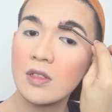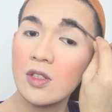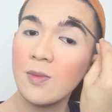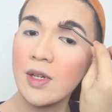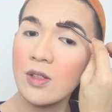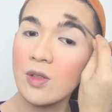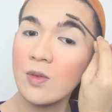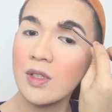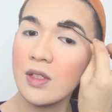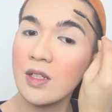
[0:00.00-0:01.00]
So by
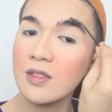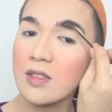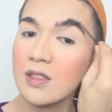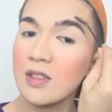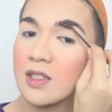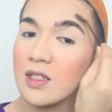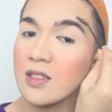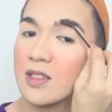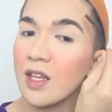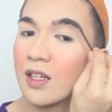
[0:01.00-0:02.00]
doing this
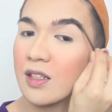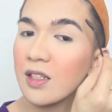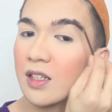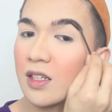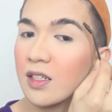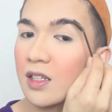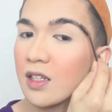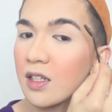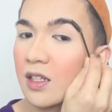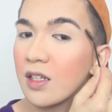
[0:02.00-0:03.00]
technique,
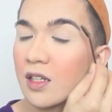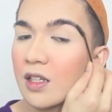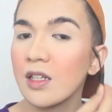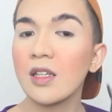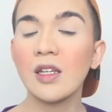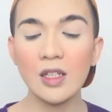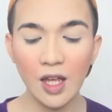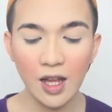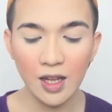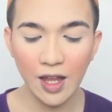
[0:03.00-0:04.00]
it
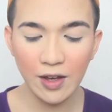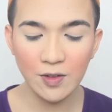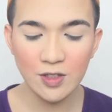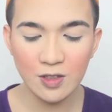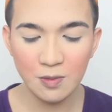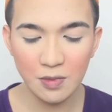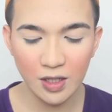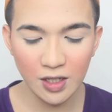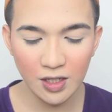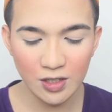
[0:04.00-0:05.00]
allows
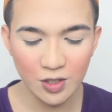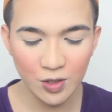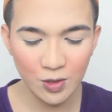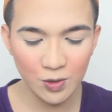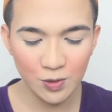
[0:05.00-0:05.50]
me to